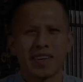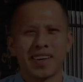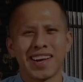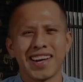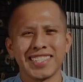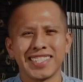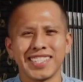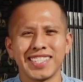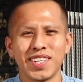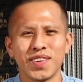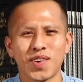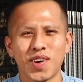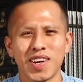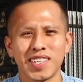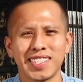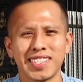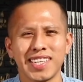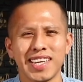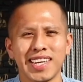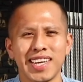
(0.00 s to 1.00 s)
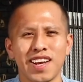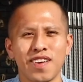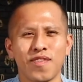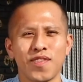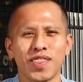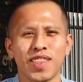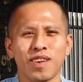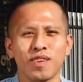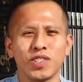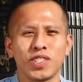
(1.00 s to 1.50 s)
Constantino Garcia here for
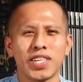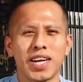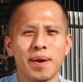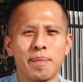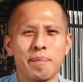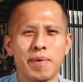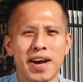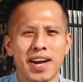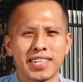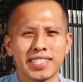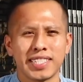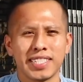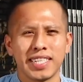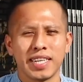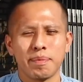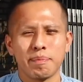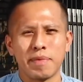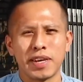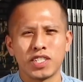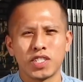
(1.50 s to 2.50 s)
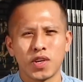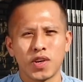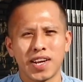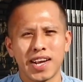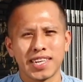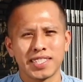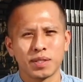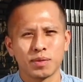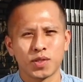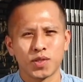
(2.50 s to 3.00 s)
Little Giant Boxing. Make sure you
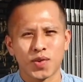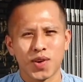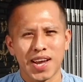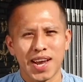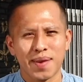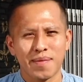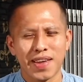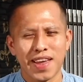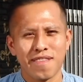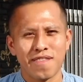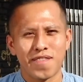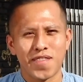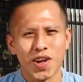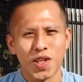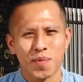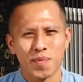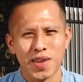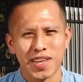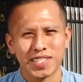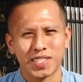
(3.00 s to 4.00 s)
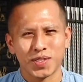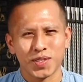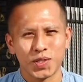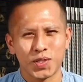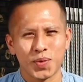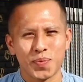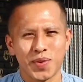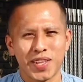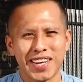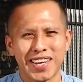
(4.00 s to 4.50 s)
guys subscribe and follow me on
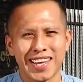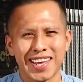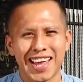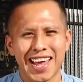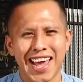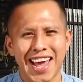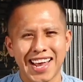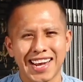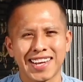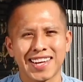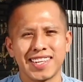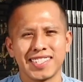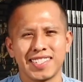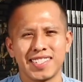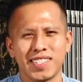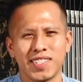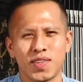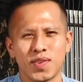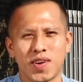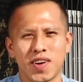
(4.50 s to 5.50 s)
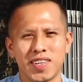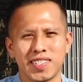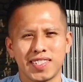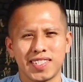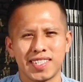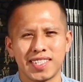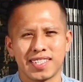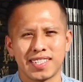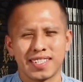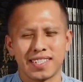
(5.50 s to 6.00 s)
social media at Constantino
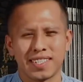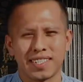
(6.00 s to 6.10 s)
Garcia.